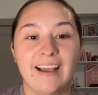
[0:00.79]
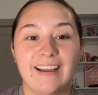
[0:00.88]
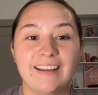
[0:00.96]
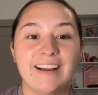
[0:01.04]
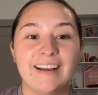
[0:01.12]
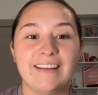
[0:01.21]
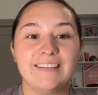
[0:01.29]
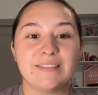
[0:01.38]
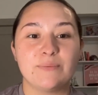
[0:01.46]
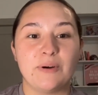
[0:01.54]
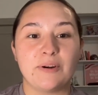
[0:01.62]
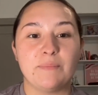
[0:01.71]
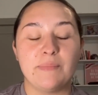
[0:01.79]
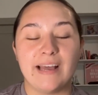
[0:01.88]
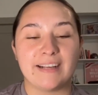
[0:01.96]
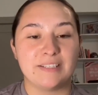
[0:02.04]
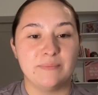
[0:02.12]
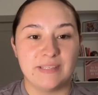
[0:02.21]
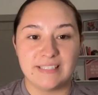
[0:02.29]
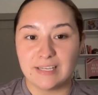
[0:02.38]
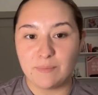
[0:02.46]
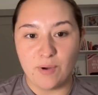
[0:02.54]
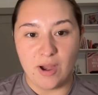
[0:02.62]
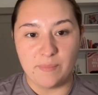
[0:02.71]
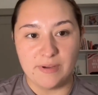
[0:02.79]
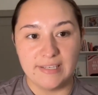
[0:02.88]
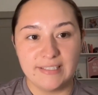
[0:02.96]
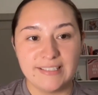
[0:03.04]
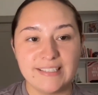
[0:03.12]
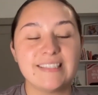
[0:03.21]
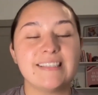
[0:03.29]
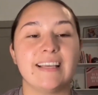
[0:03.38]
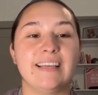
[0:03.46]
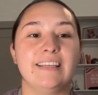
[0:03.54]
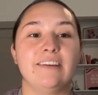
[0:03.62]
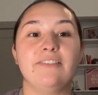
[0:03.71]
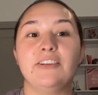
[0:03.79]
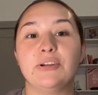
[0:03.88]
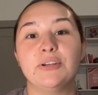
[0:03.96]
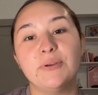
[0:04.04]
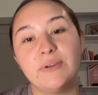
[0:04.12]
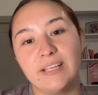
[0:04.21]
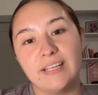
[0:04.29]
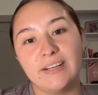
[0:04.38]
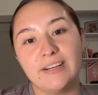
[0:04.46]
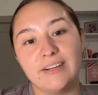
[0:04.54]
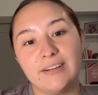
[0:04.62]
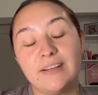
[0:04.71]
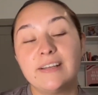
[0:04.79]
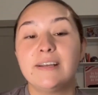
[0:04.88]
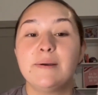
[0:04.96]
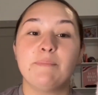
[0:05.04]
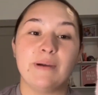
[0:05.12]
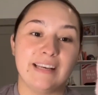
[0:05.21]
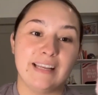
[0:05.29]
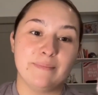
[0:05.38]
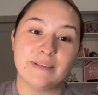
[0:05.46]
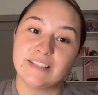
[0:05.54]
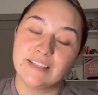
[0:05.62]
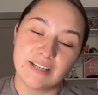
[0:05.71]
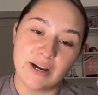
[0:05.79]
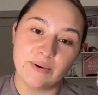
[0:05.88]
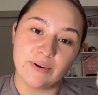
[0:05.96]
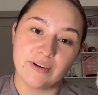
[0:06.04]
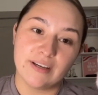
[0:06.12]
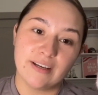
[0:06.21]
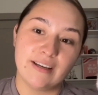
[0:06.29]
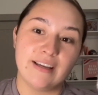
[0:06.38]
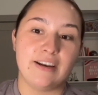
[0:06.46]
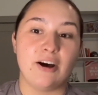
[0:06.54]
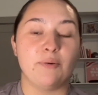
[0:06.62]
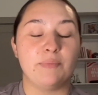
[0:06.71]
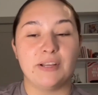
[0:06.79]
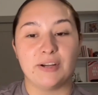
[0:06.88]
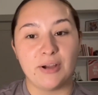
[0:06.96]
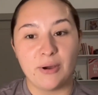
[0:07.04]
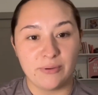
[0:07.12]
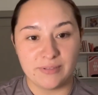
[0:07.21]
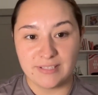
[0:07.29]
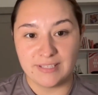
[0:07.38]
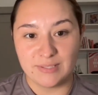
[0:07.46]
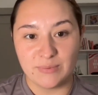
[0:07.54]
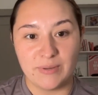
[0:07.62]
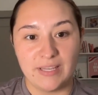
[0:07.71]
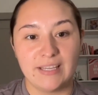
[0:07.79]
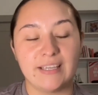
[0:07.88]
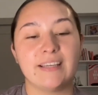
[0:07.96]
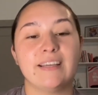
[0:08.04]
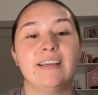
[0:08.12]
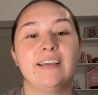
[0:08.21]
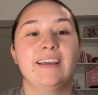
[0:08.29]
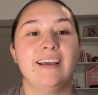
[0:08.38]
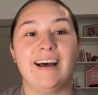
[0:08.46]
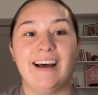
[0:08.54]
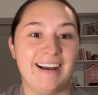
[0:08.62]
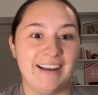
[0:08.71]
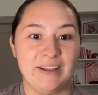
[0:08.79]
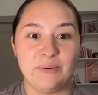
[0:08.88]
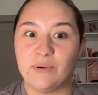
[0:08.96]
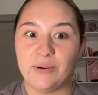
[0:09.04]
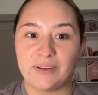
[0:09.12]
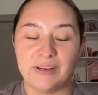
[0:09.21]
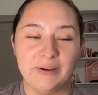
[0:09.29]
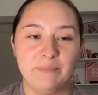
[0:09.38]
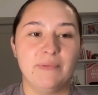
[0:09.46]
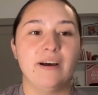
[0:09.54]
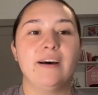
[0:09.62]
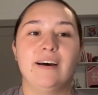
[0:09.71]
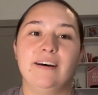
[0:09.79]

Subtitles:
Hi, guys, and welcome back to Mystic Mamas. And if you're new here, my name is Dakota, and I'll be your host this week. Hi, welcome.